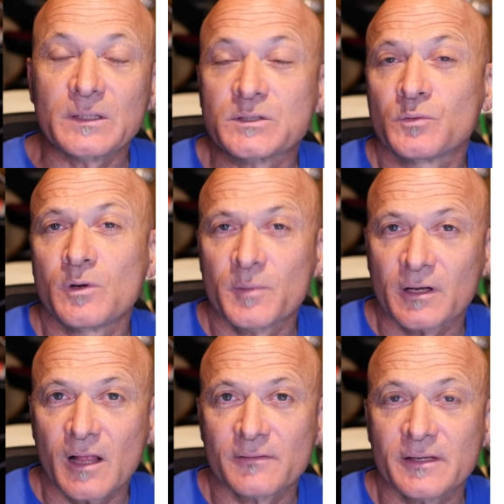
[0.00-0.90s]
3-2 Rumba
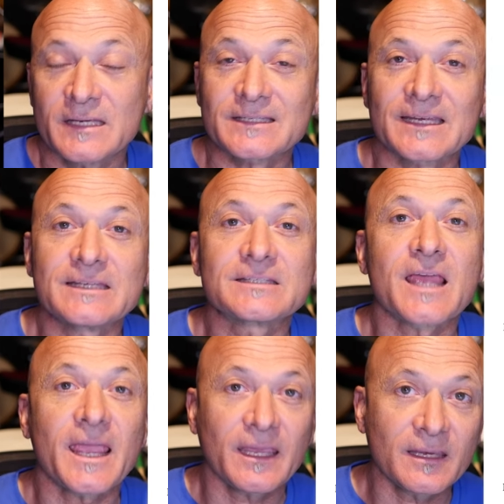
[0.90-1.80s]
Clave is
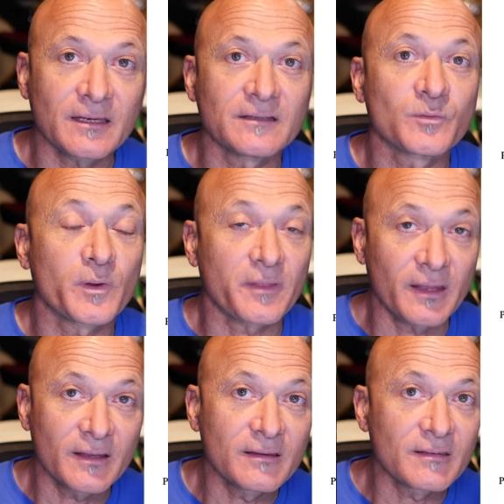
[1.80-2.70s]
contained
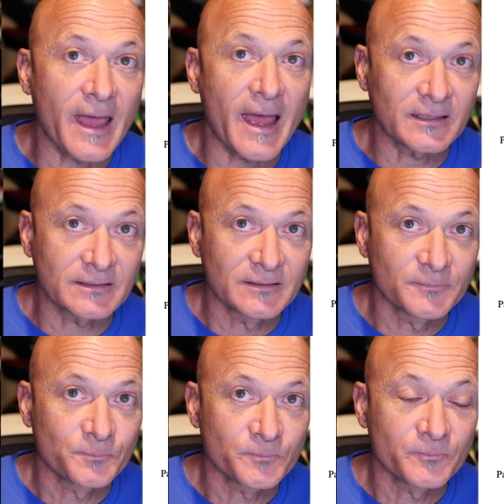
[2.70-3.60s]
within that.
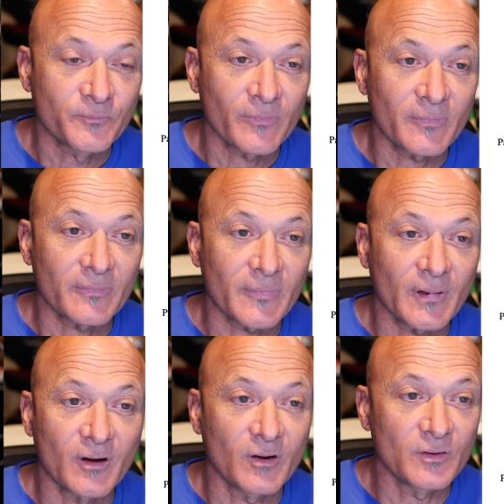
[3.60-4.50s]

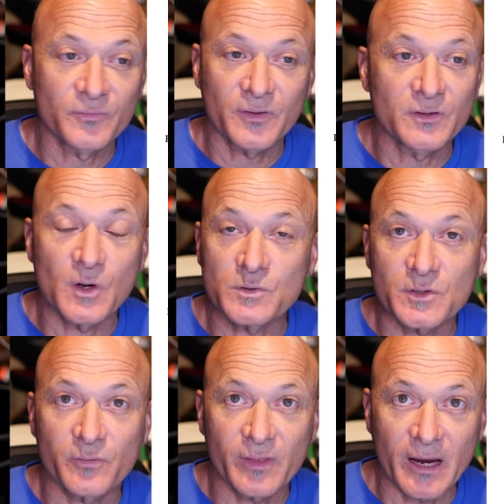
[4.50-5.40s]
All of the
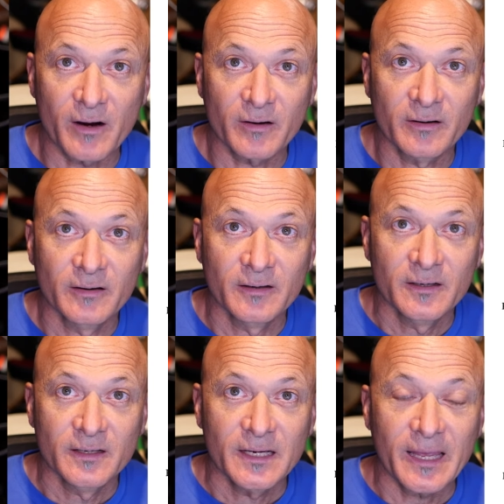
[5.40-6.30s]
notes are there.
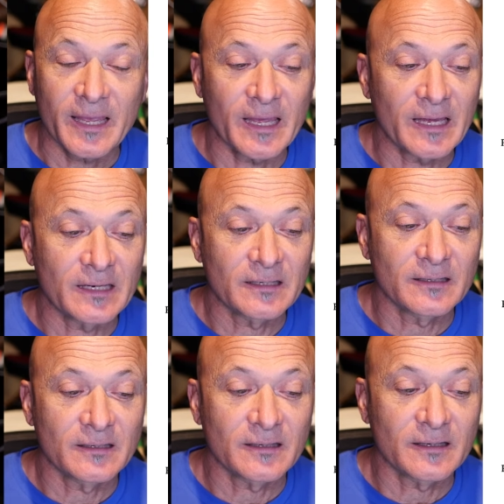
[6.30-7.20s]

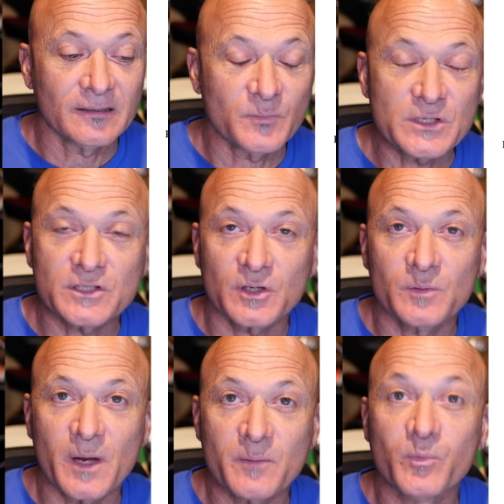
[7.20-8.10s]
And uh, let me show
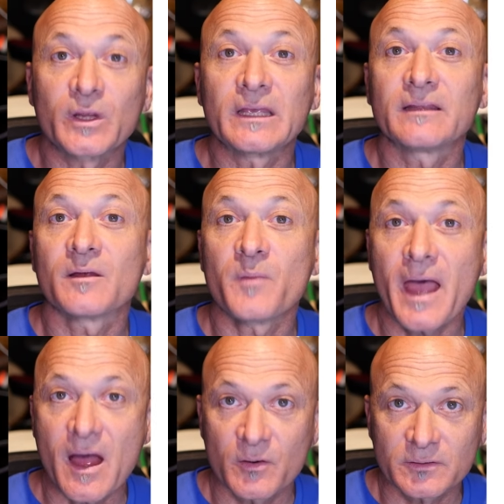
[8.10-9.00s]
you by bringing them
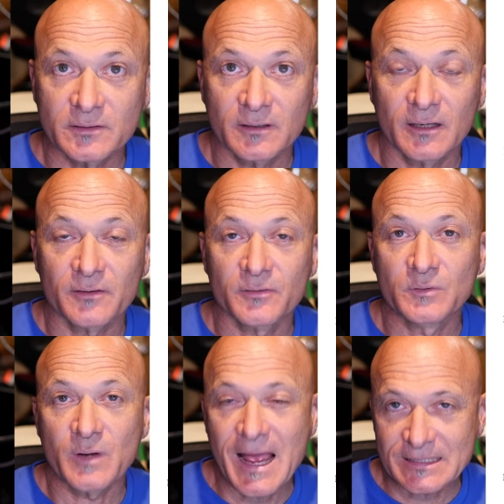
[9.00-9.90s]
out uh,
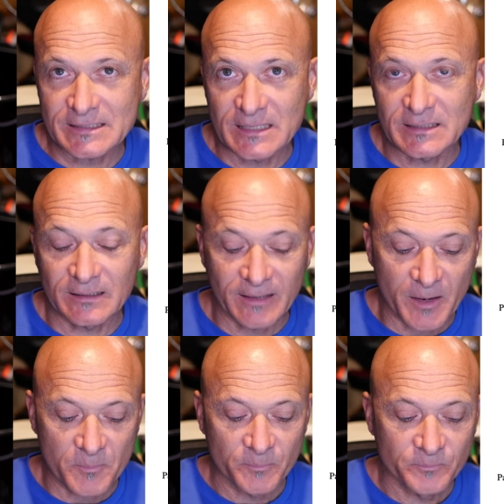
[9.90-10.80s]
through accenting
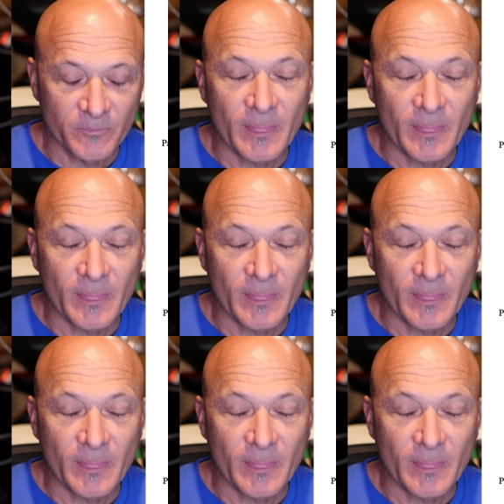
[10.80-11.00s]
them.